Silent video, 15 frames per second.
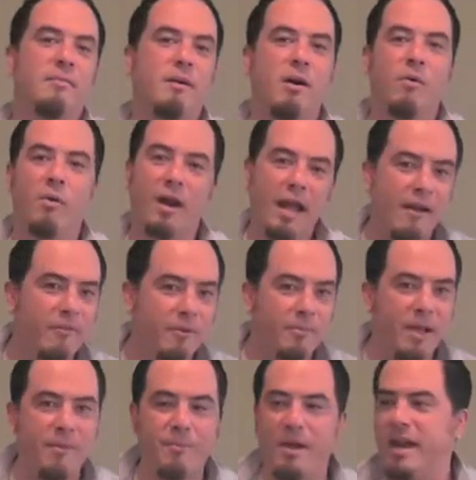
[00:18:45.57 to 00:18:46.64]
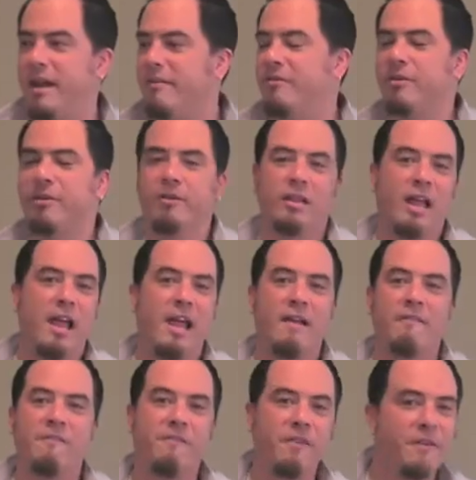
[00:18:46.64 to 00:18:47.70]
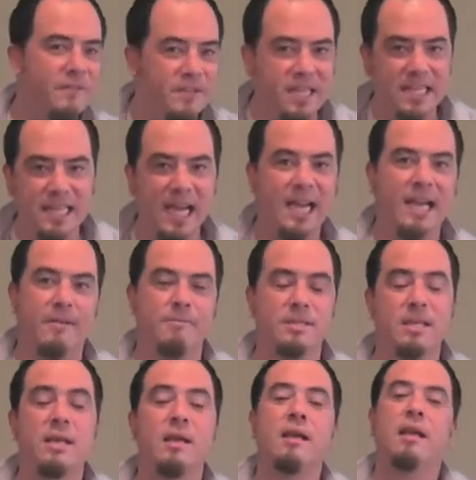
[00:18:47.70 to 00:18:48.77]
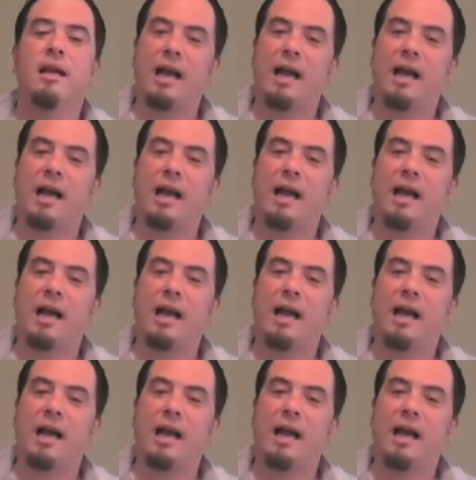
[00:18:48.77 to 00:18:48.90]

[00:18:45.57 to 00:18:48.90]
about whatever bad behavior 50 times.